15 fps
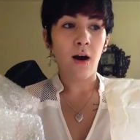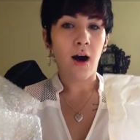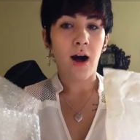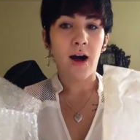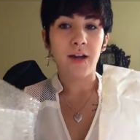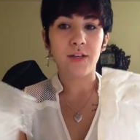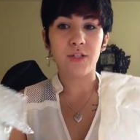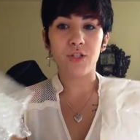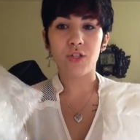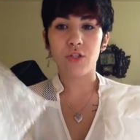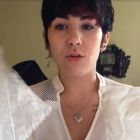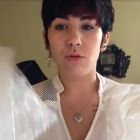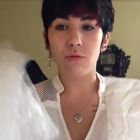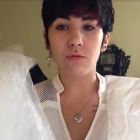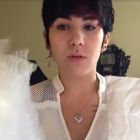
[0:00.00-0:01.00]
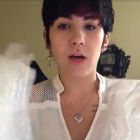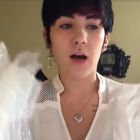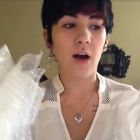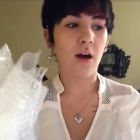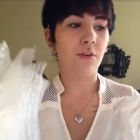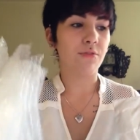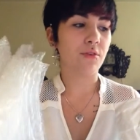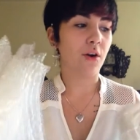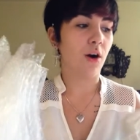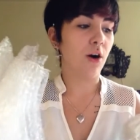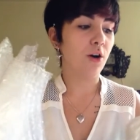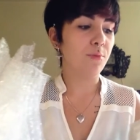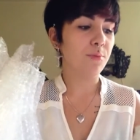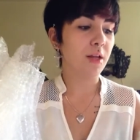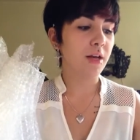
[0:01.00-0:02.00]
I don't have
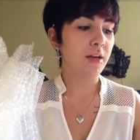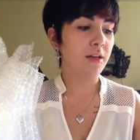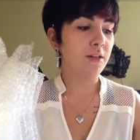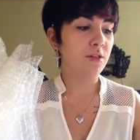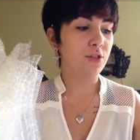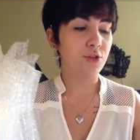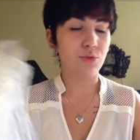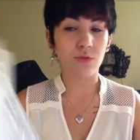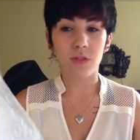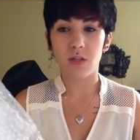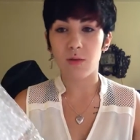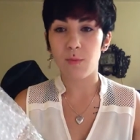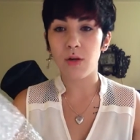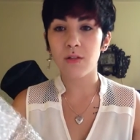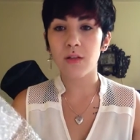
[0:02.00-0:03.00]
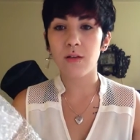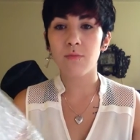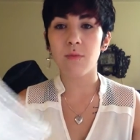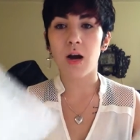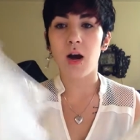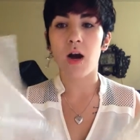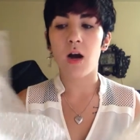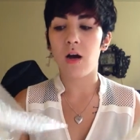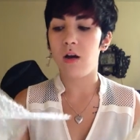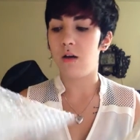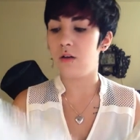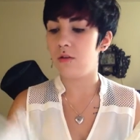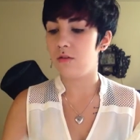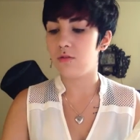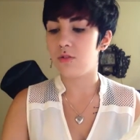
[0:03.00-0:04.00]
complaint to say about them. I
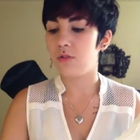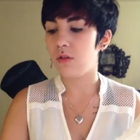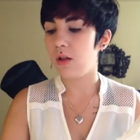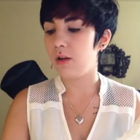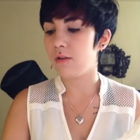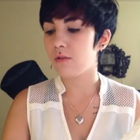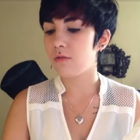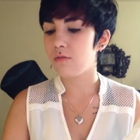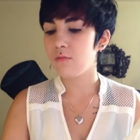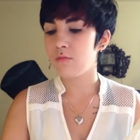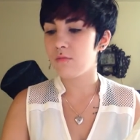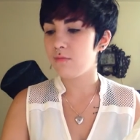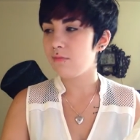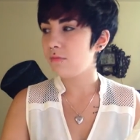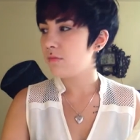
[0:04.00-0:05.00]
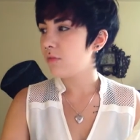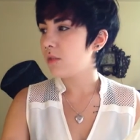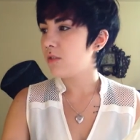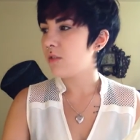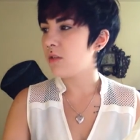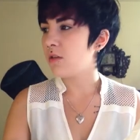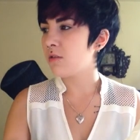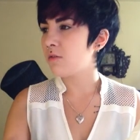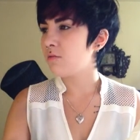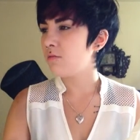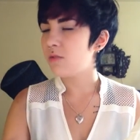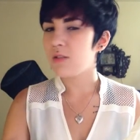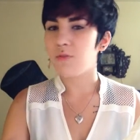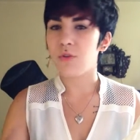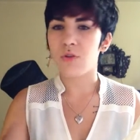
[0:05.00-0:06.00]
did like 6,
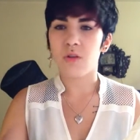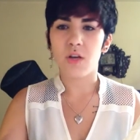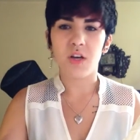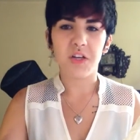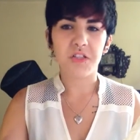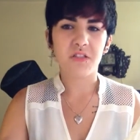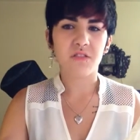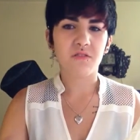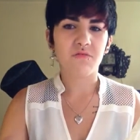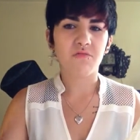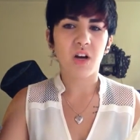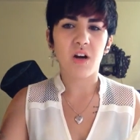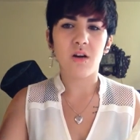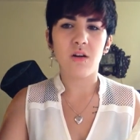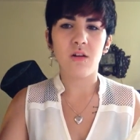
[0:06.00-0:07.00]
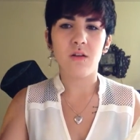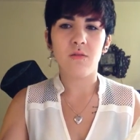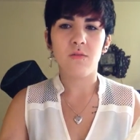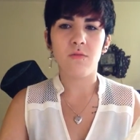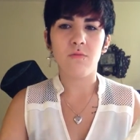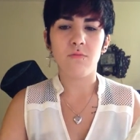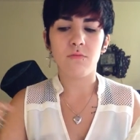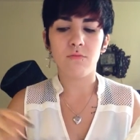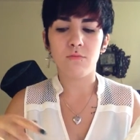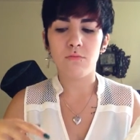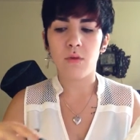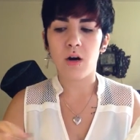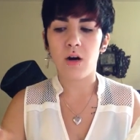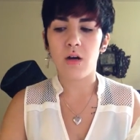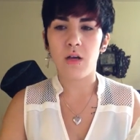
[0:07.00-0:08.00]
7, 8 times
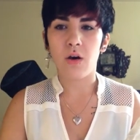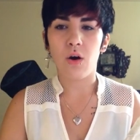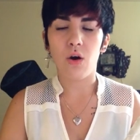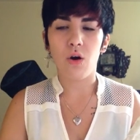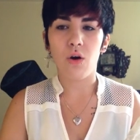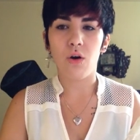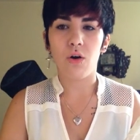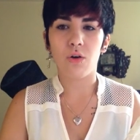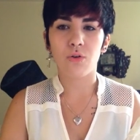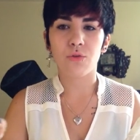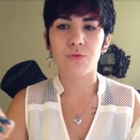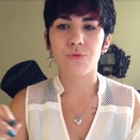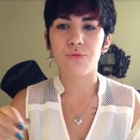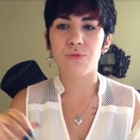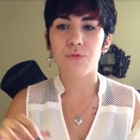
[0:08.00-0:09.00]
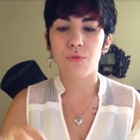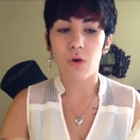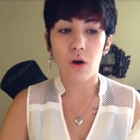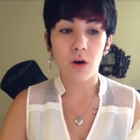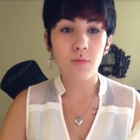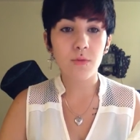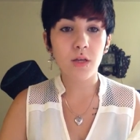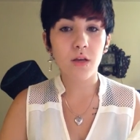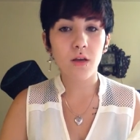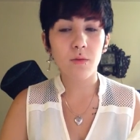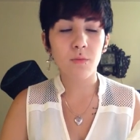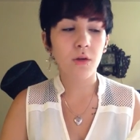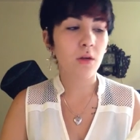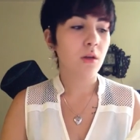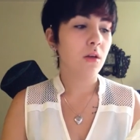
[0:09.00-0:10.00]
I ordered of them,
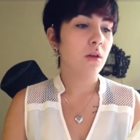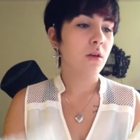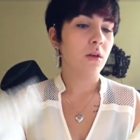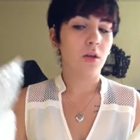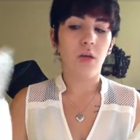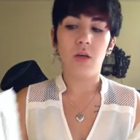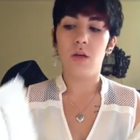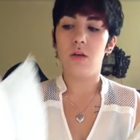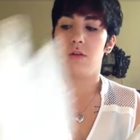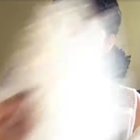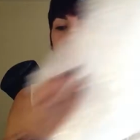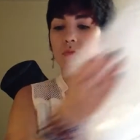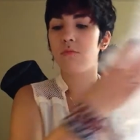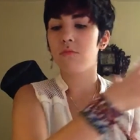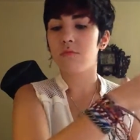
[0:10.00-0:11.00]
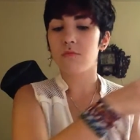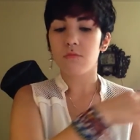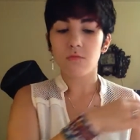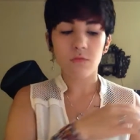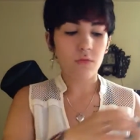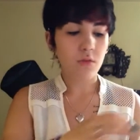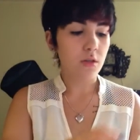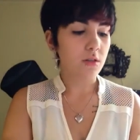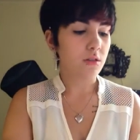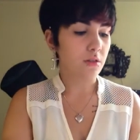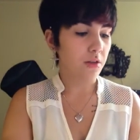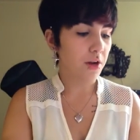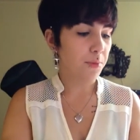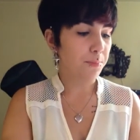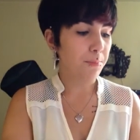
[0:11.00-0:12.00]
and
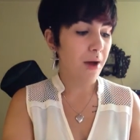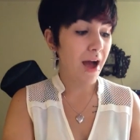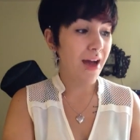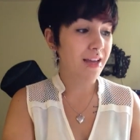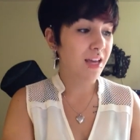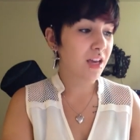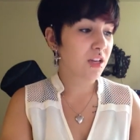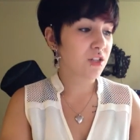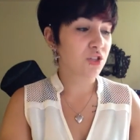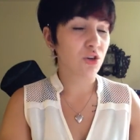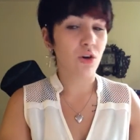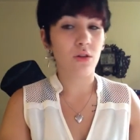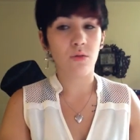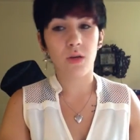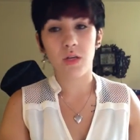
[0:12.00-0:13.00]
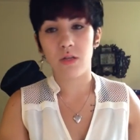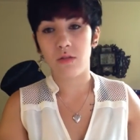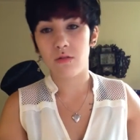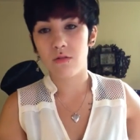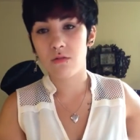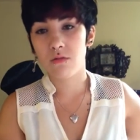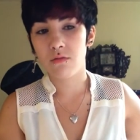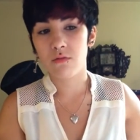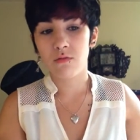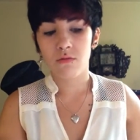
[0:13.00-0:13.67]
their package always